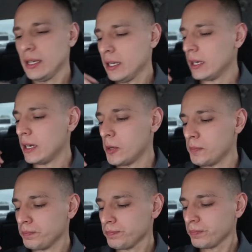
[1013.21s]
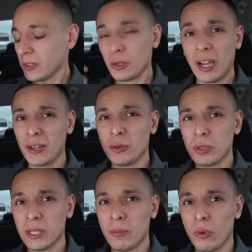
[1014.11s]
I do
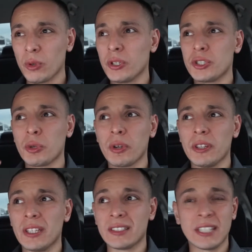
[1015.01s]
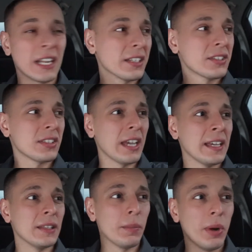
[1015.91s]
really more enjoy the aesthetics
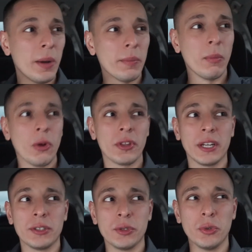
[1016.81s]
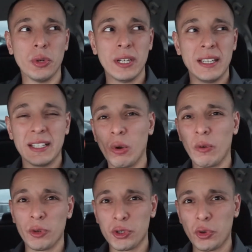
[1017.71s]
and the pump more than I do going
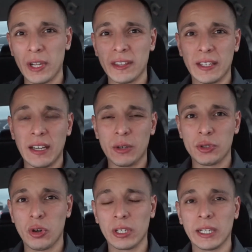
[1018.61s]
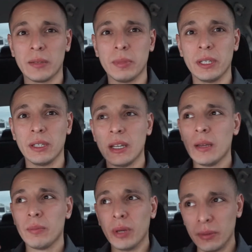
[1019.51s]
for strength and how strong I can be.
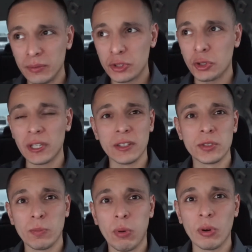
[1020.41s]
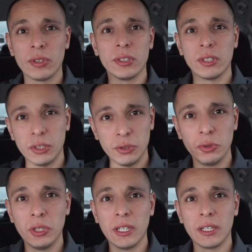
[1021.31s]
But strength is important. You do
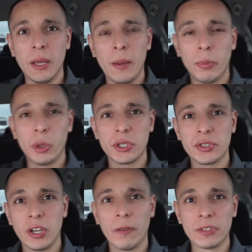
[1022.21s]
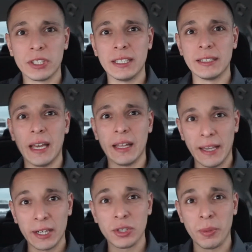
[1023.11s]
need to push yourself to get that
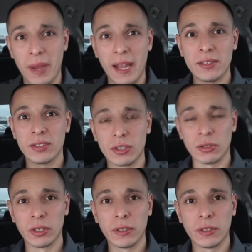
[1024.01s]
extra mass that you're looking